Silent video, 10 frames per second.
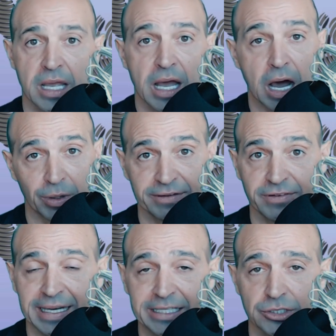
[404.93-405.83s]
I will leave a
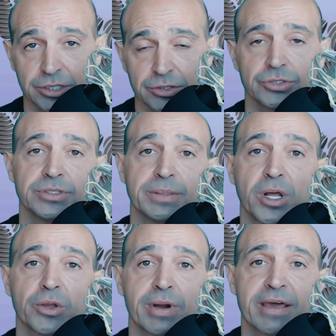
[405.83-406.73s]
link to the
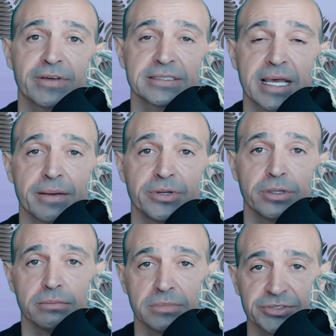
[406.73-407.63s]
polygraph examiner, Mr.